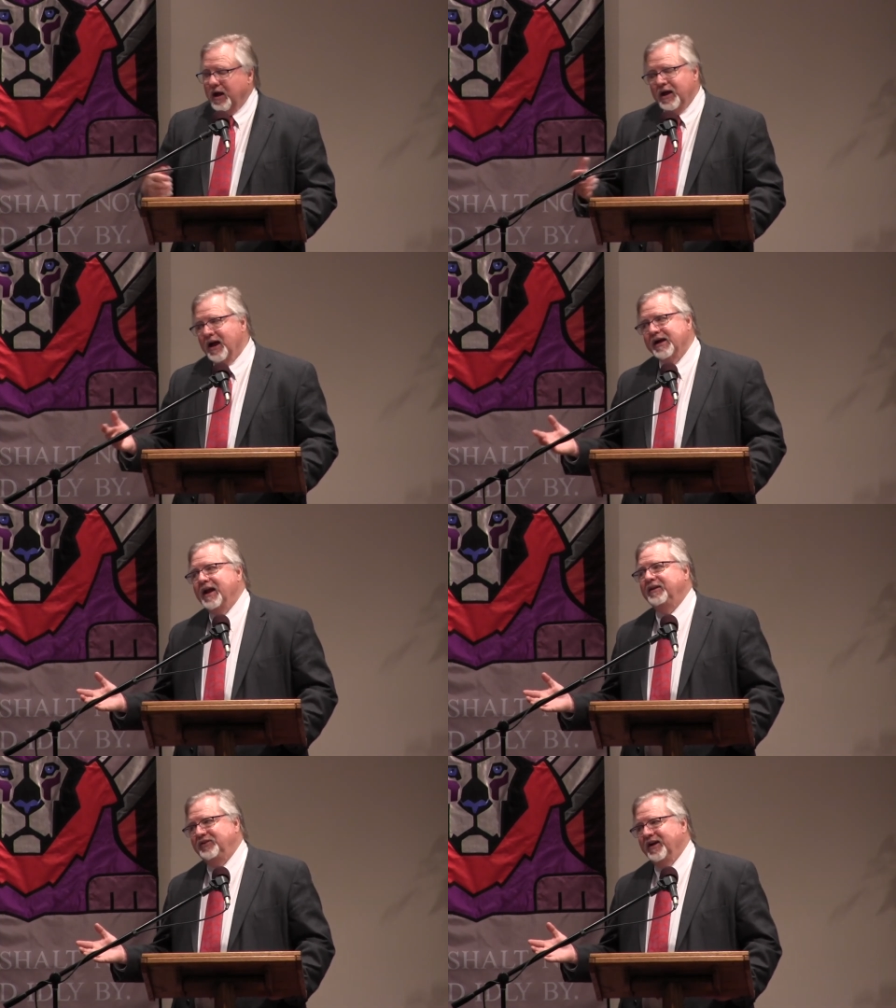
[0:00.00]
And I
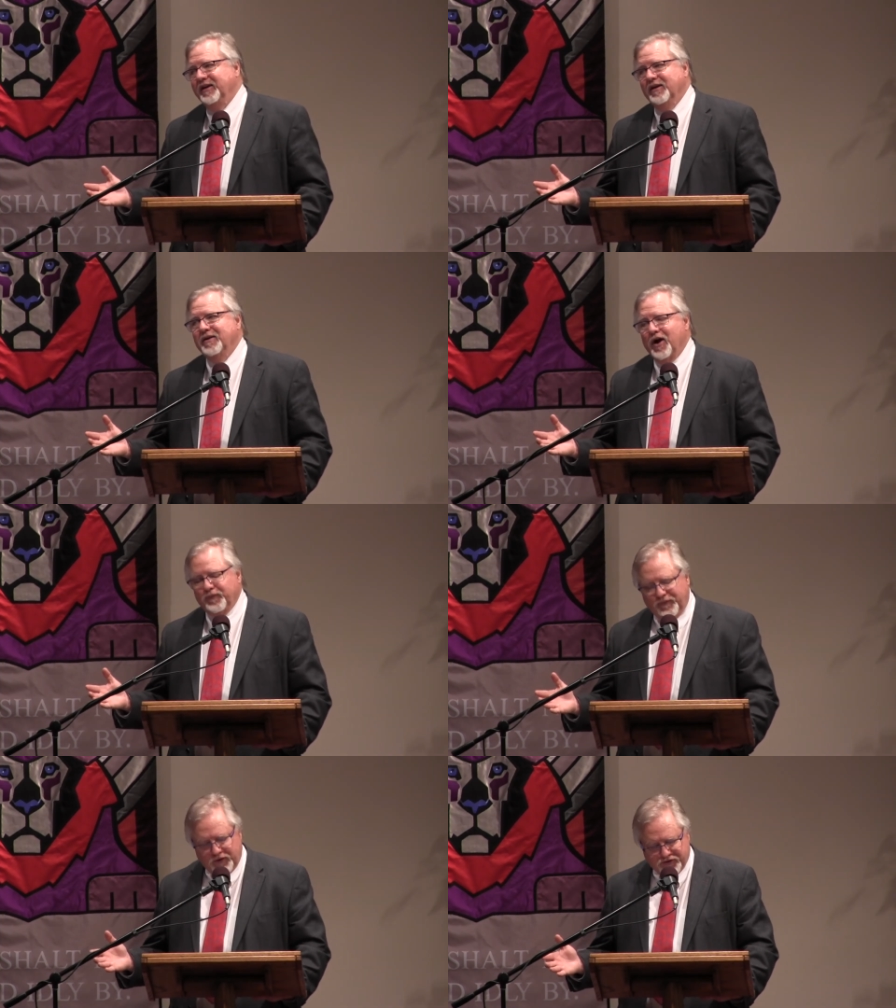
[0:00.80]
got to tell you, our
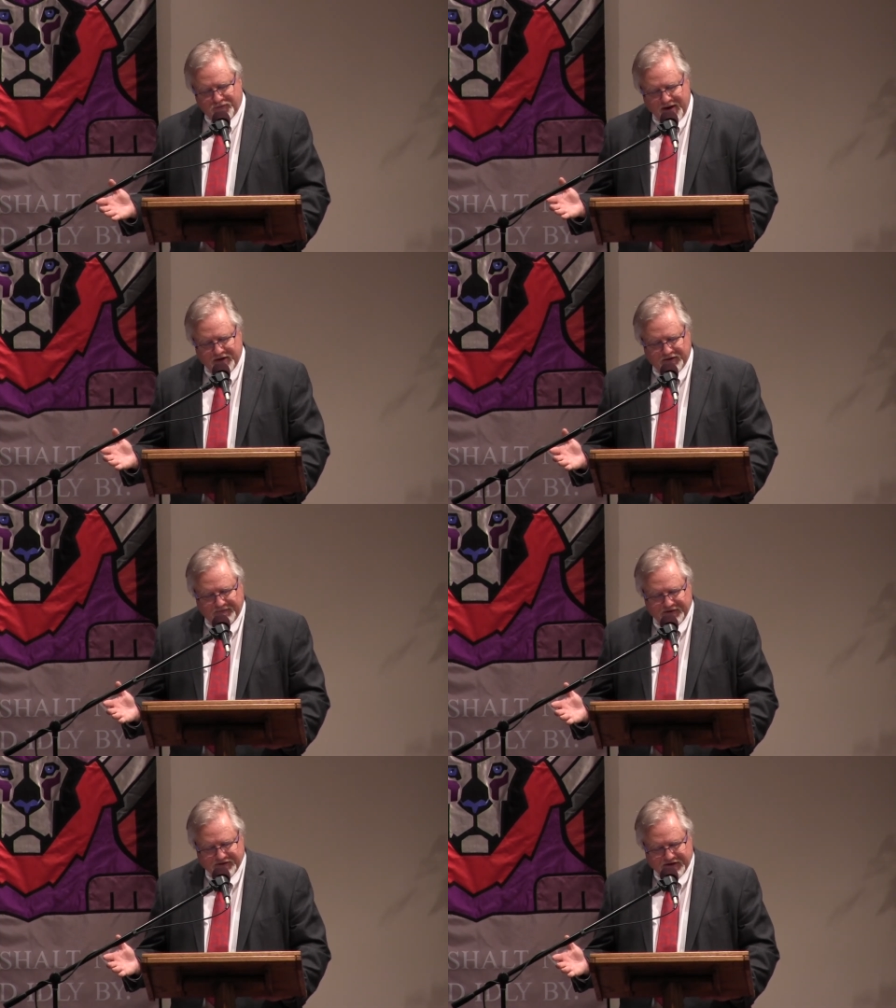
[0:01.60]
first round
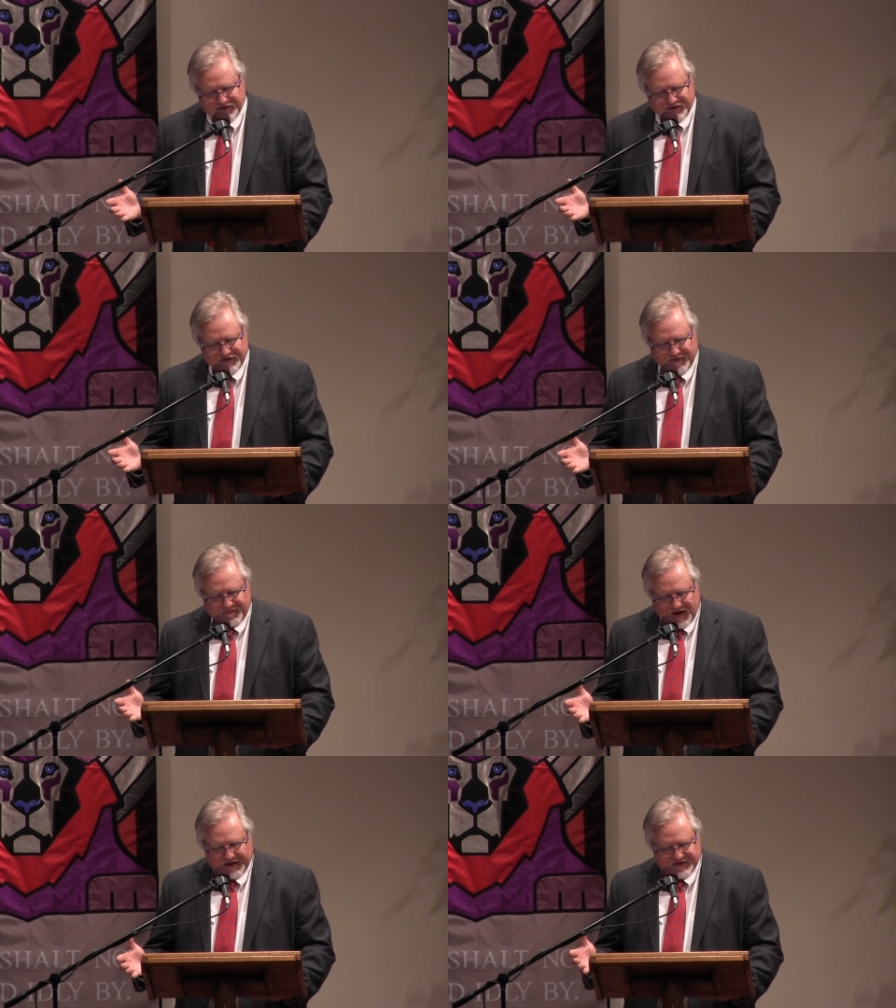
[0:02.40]
of decisions
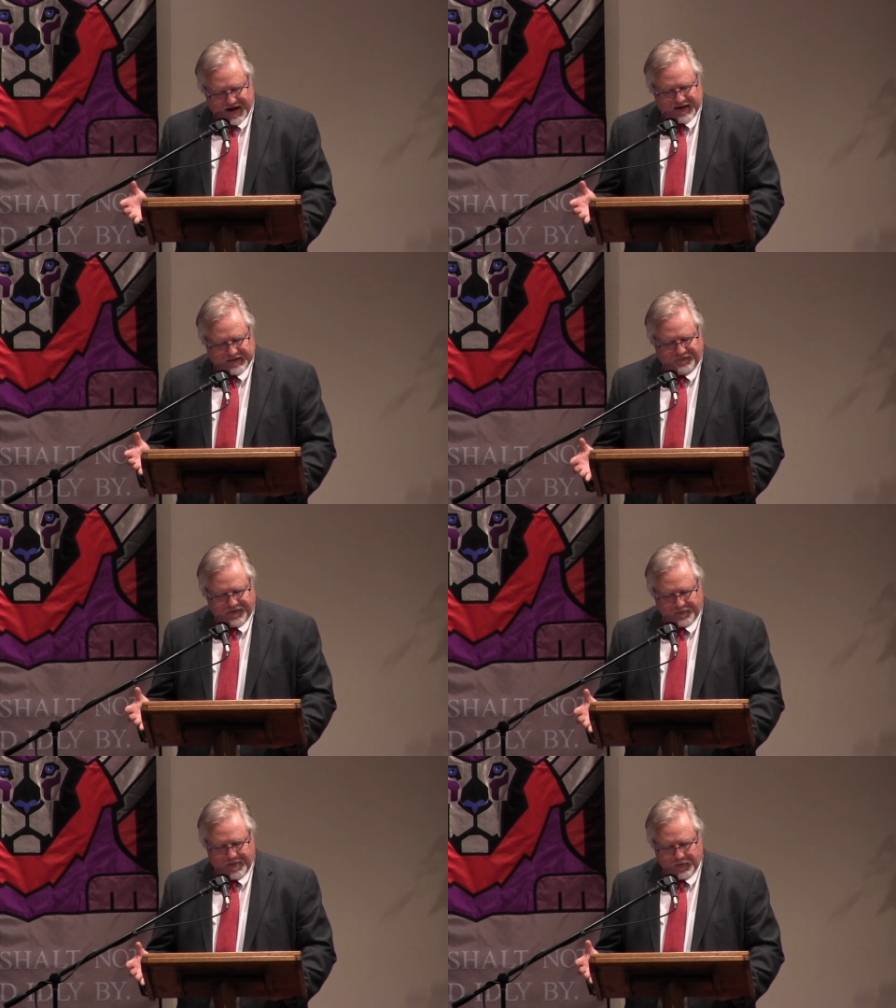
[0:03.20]
have not exactly
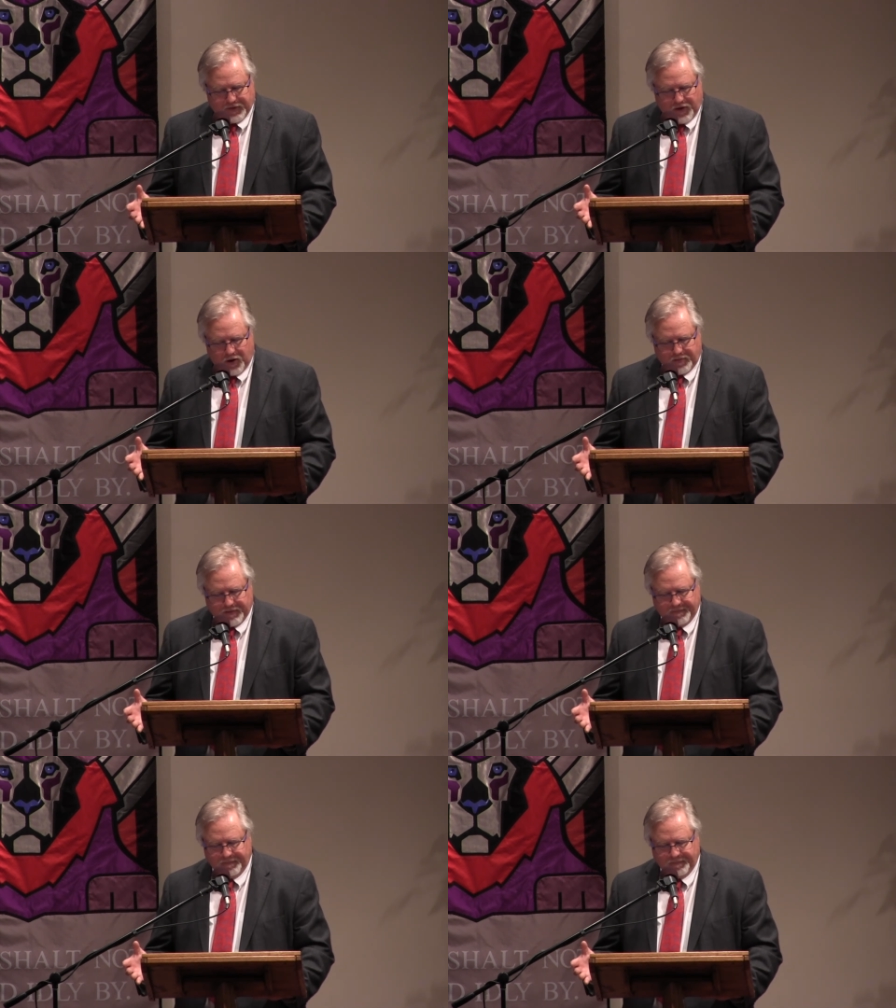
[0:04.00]
filled me with hope